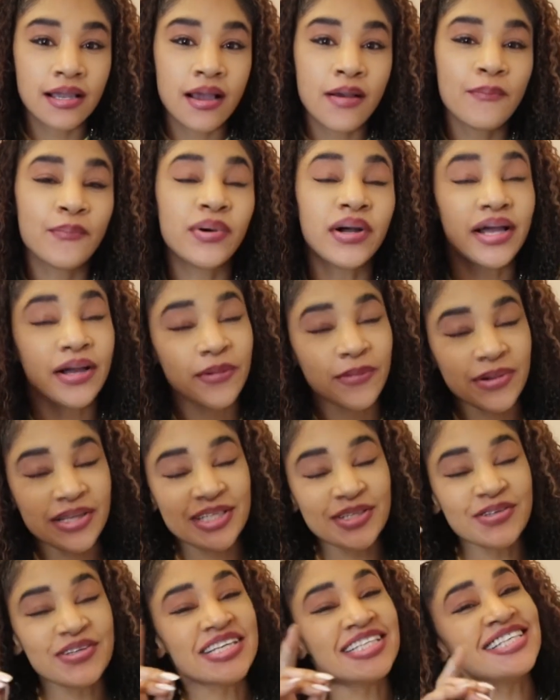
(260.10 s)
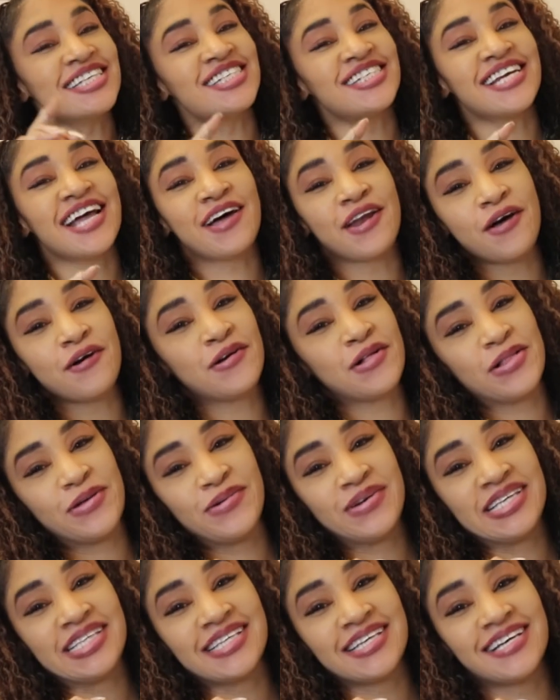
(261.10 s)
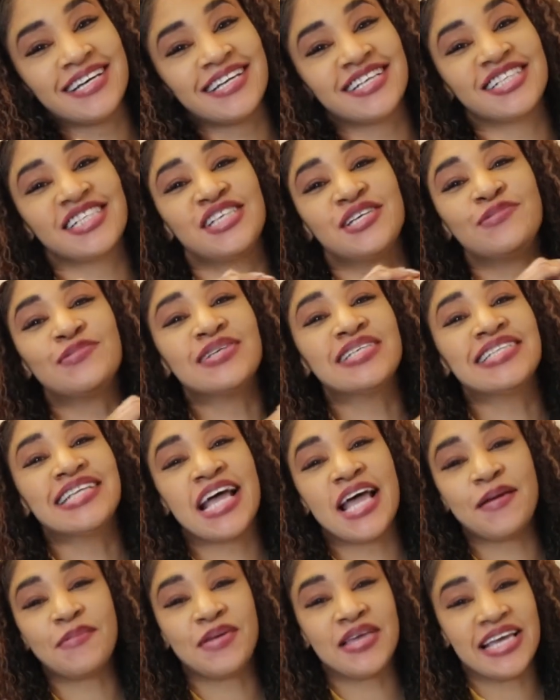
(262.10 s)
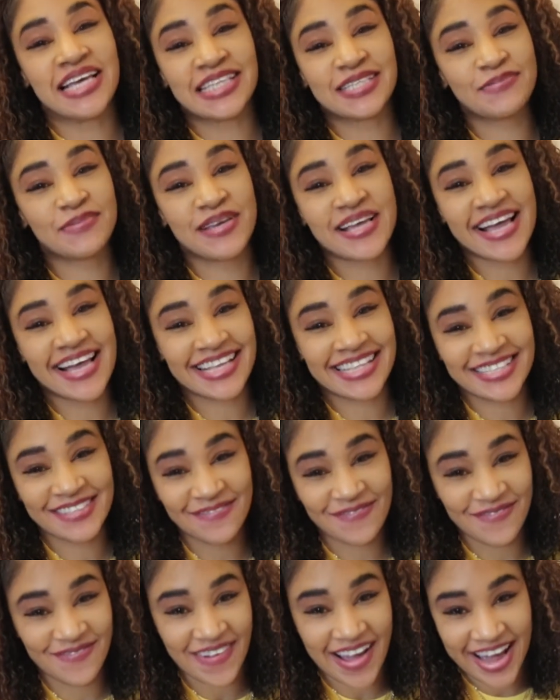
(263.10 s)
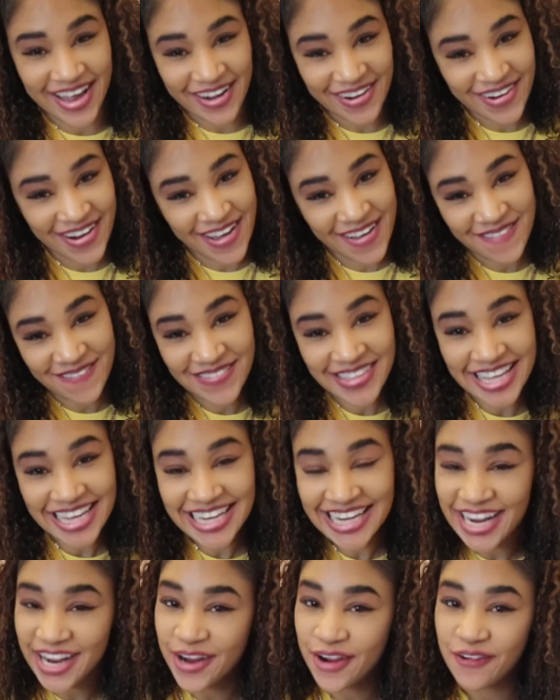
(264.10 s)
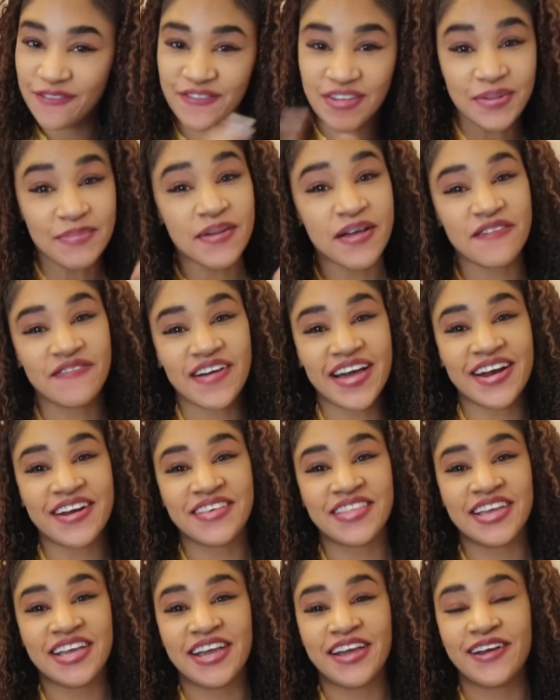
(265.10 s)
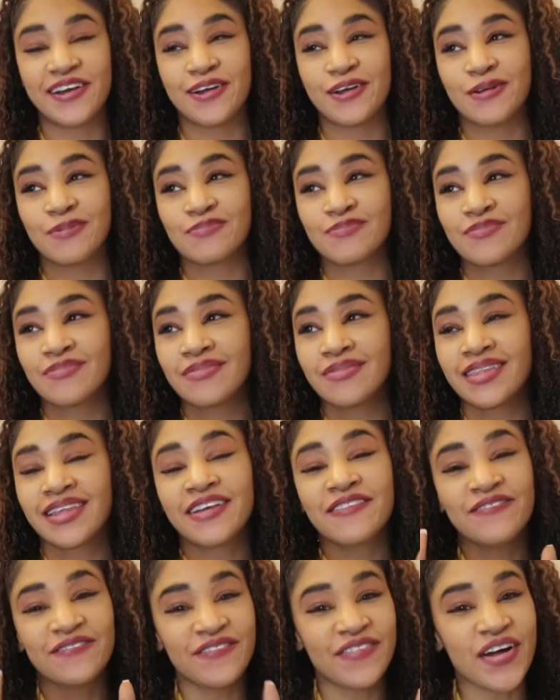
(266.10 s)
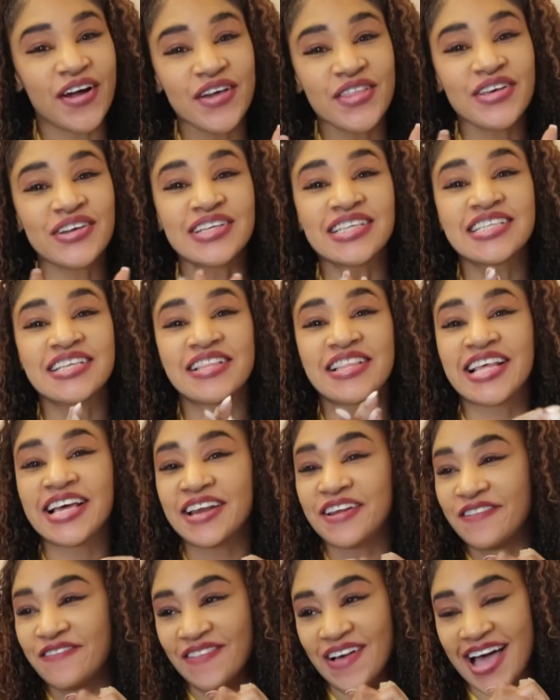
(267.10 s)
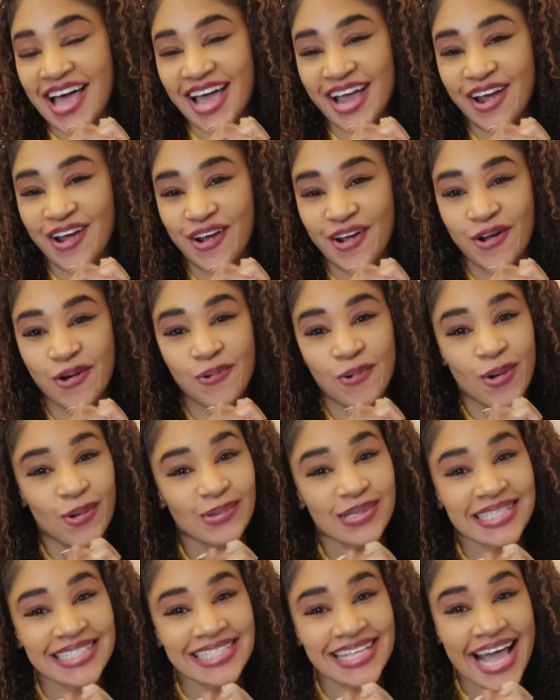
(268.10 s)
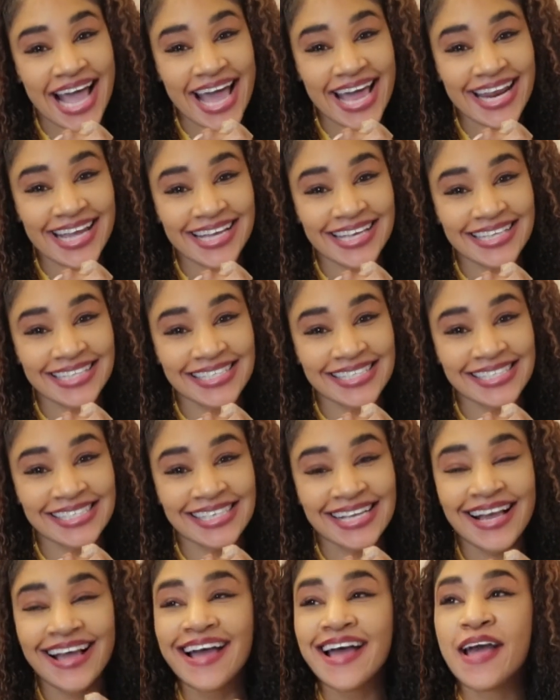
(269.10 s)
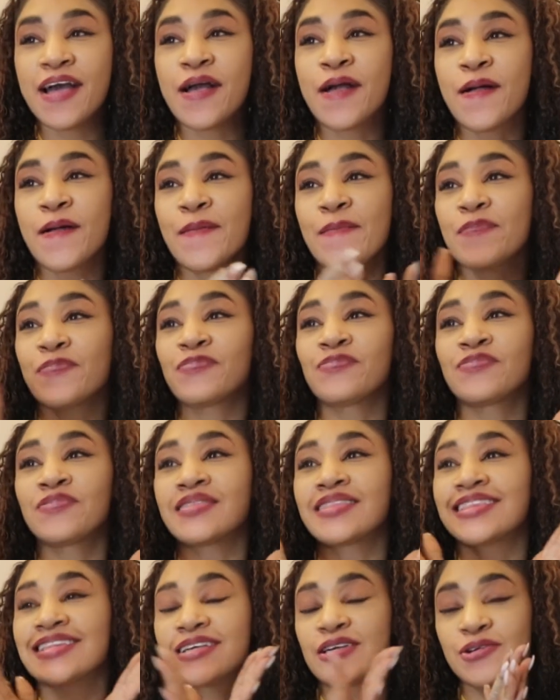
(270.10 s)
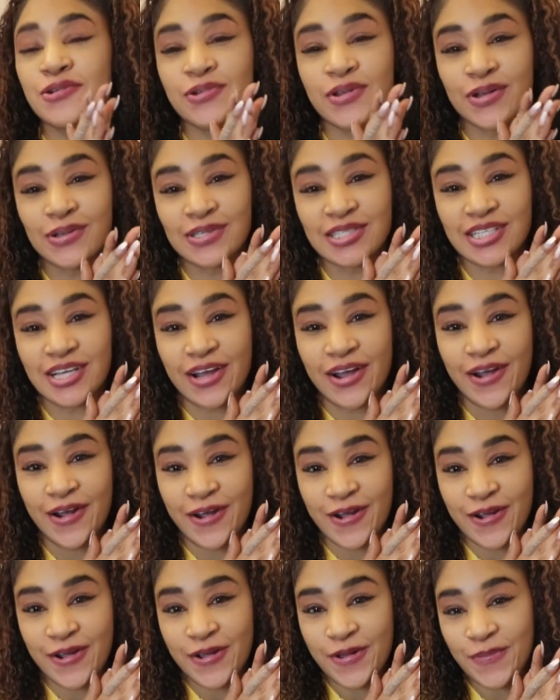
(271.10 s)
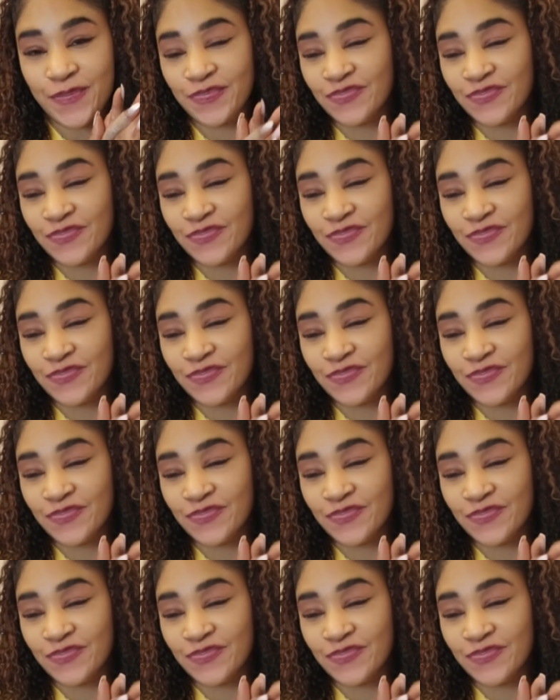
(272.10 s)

But we do need to shout out Clarissa. She was named ESPN's Fighter of the Year, Female Fighter of the Year, further solidifying her GOAT status. Kudos to her.